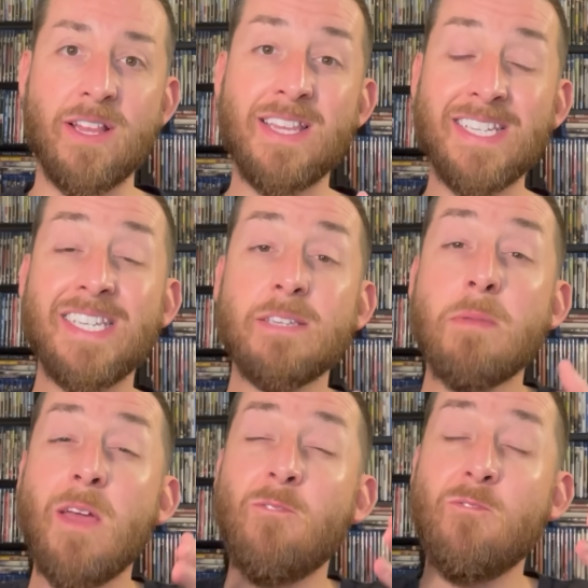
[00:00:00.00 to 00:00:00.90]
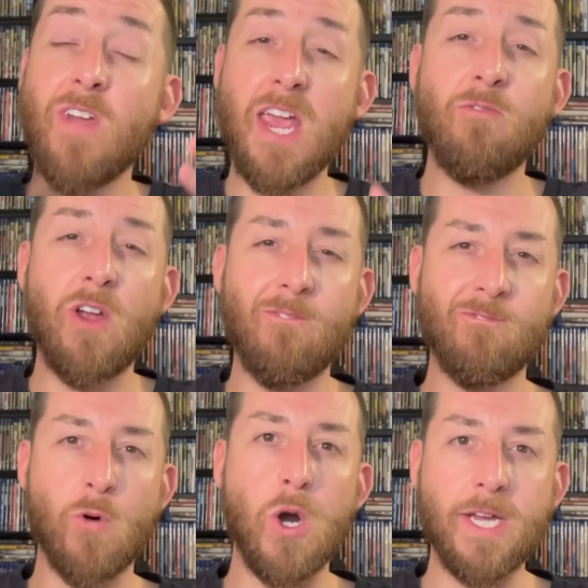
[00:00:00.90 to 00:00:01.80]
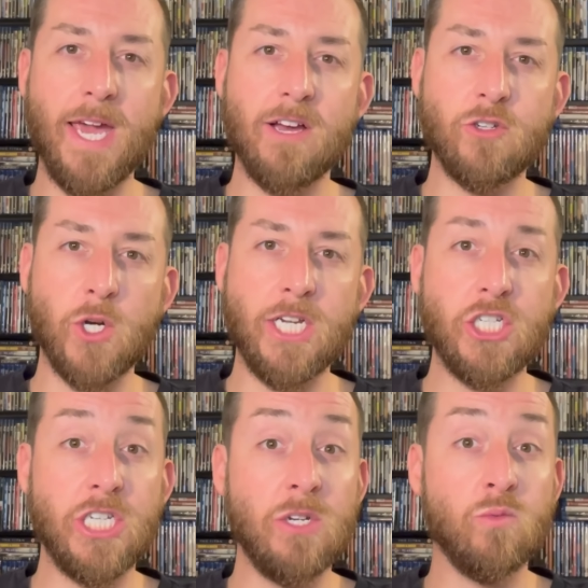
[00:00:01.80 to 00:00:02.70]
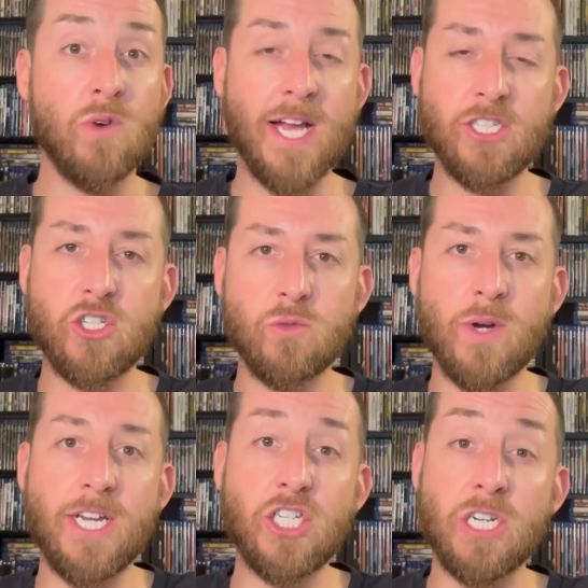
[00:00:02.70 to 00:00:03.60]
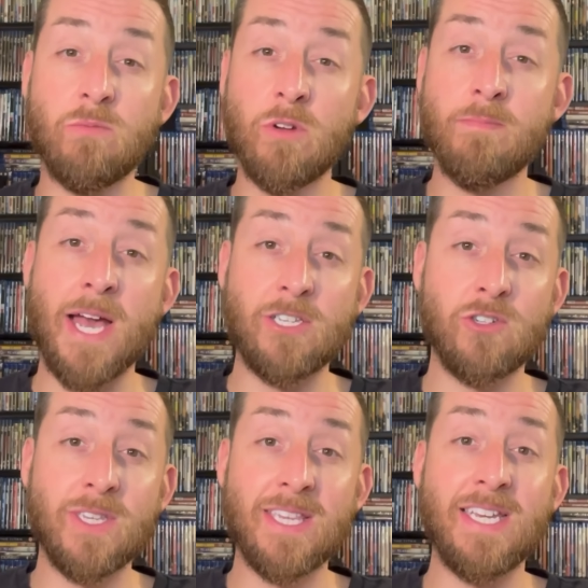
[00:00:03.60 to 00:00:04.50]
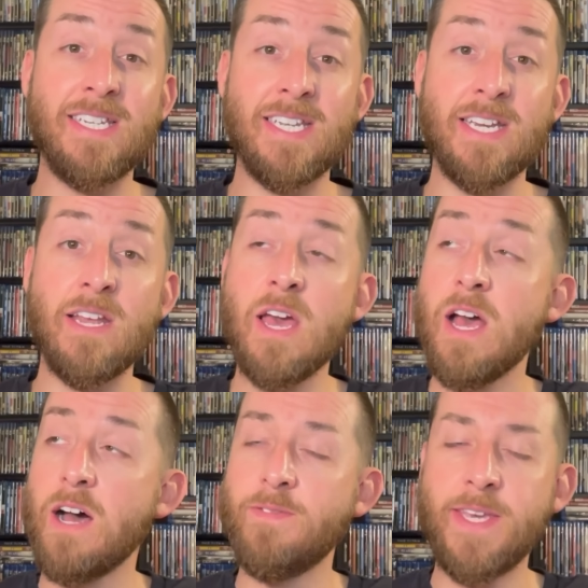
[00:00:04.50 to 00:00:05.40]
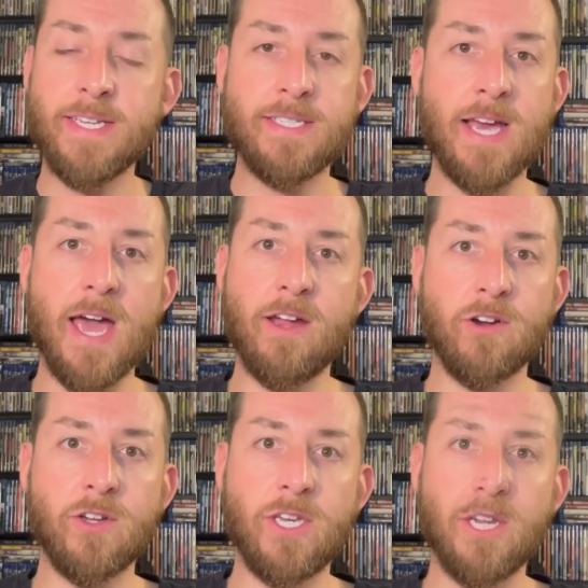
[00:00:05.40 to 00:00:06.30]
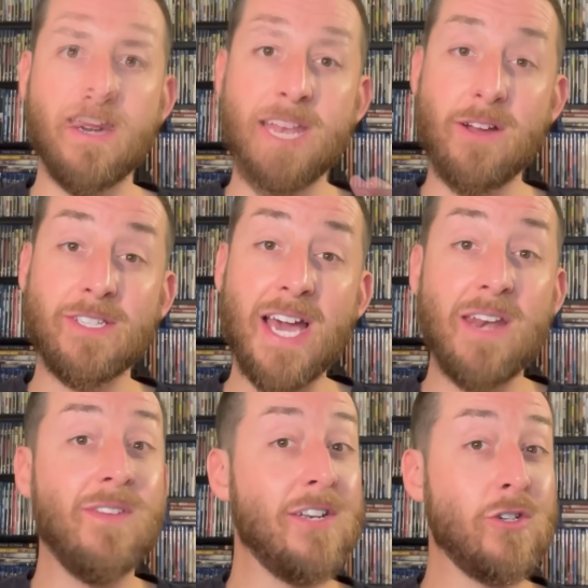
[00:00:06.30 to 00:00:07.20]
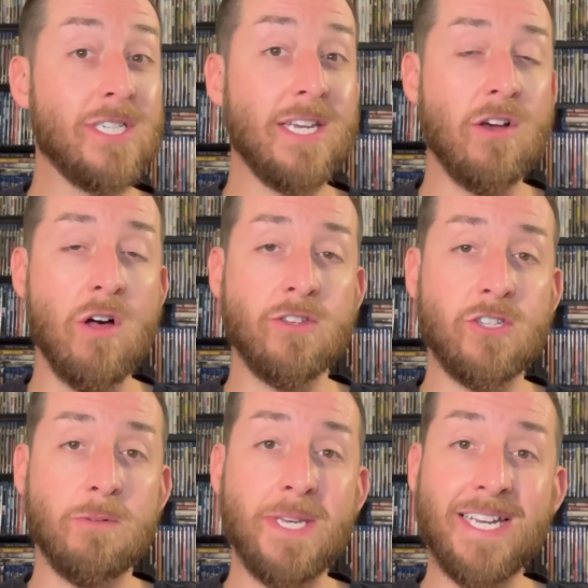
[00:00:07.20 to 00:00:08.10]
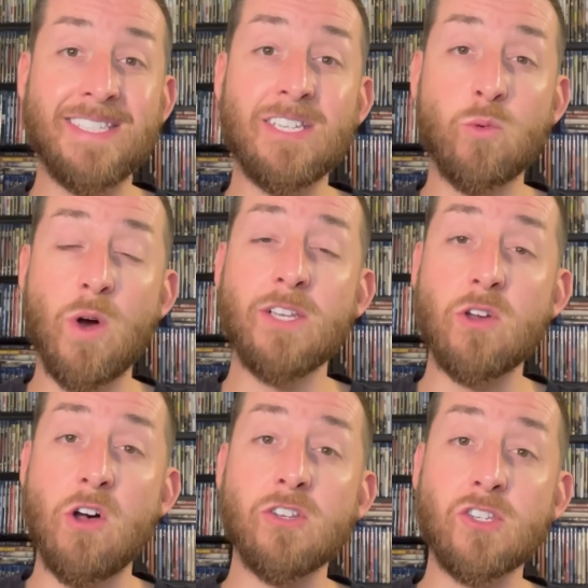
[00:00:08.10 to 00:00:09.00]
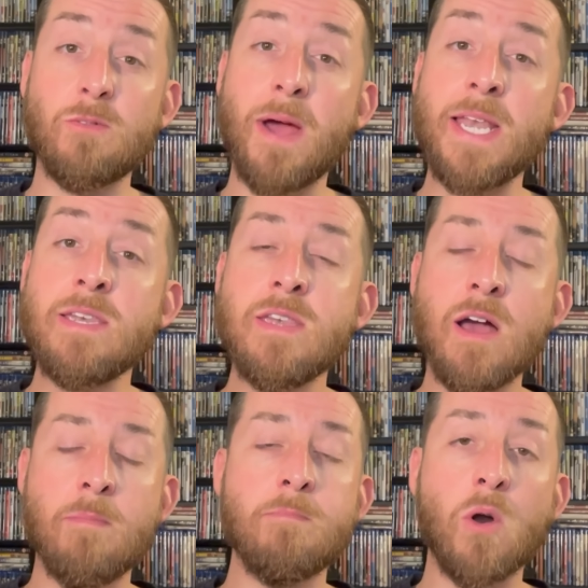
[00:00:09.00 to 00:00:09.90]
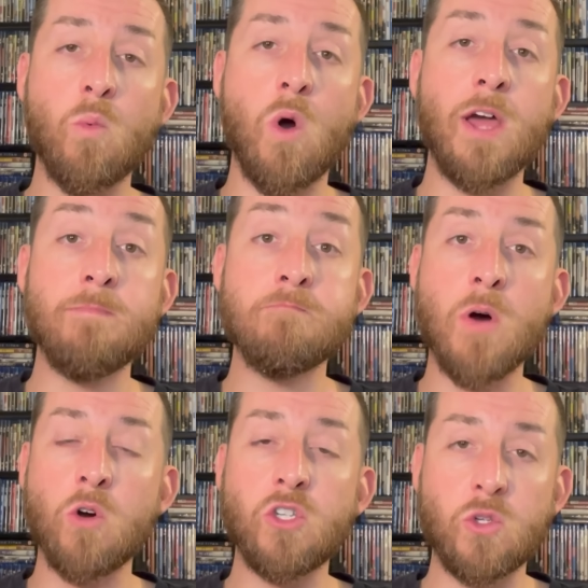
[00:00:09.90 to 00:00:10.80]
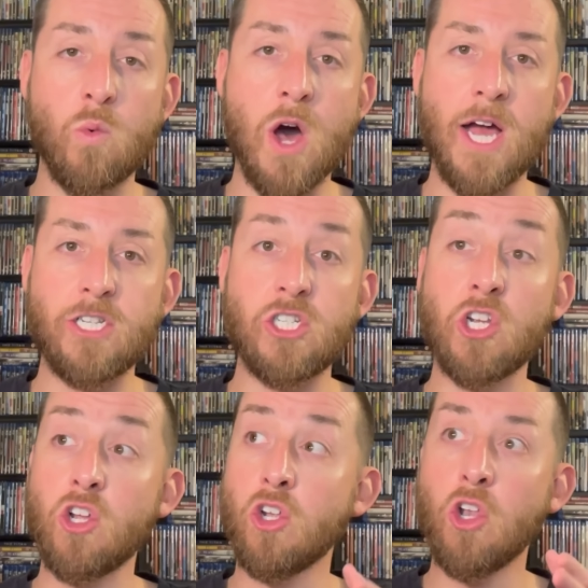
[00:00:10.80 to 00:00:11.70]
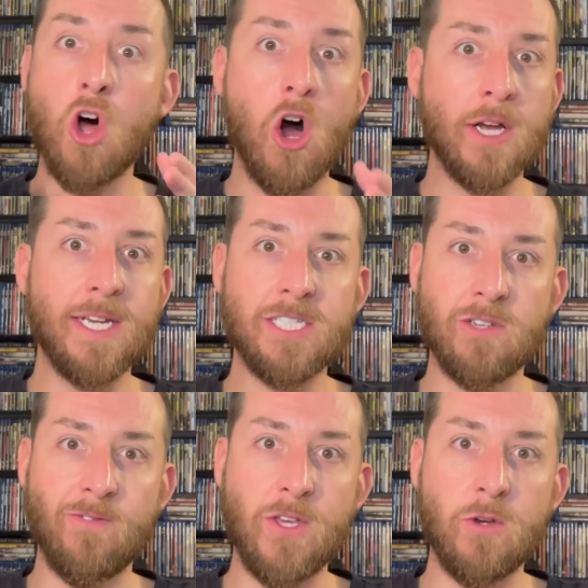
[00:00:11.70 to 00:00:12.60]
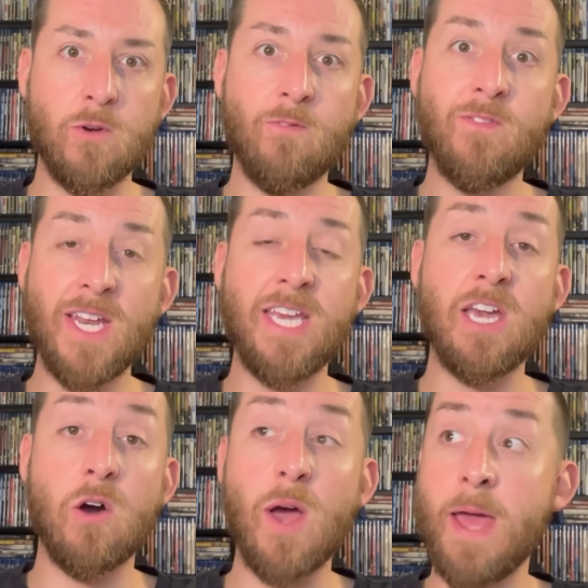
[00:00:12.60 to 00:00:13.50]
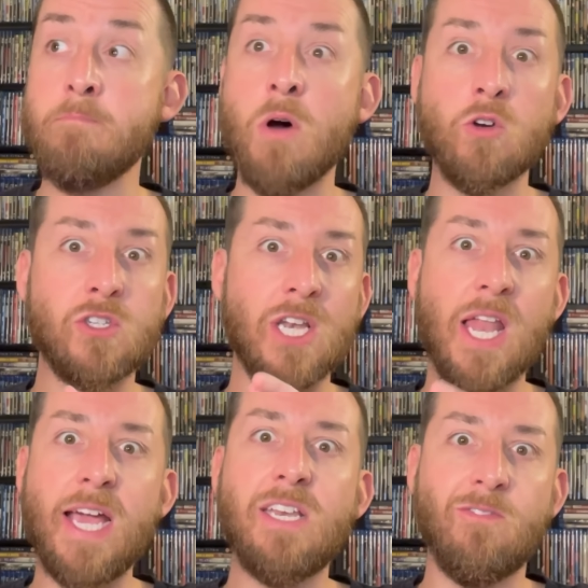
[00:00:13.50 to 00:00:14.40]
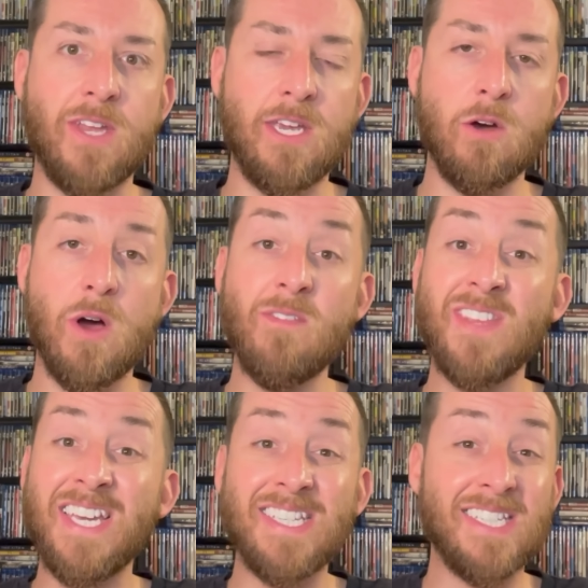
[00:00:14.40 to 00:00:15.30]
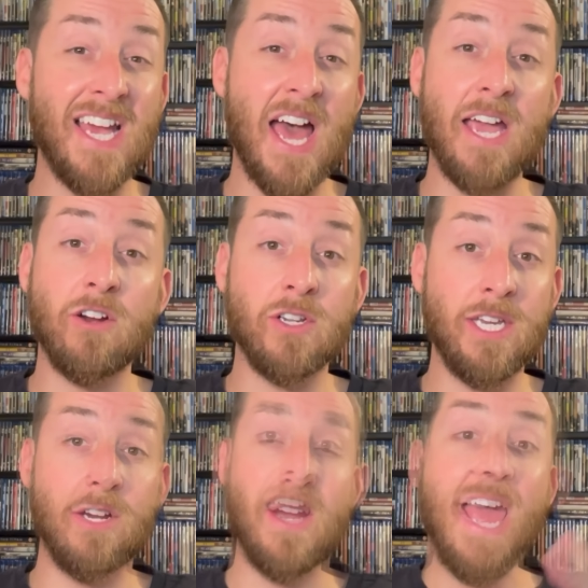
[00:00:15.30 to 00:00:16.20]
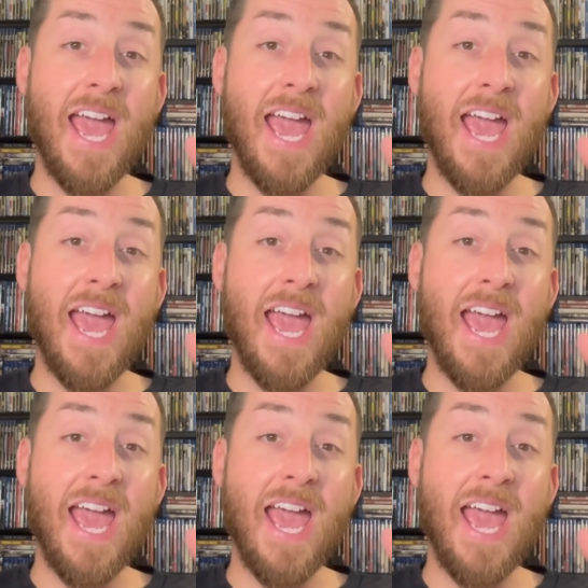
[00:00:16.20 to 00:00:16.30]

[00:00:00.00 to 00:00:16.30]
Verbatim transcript: This is my favorite 4K Ultra HD restoration and remaster that they did of the entire year. Now it's kind of interesting also because this was also my number one most watched, longest viewed video and most liked video of the entire year.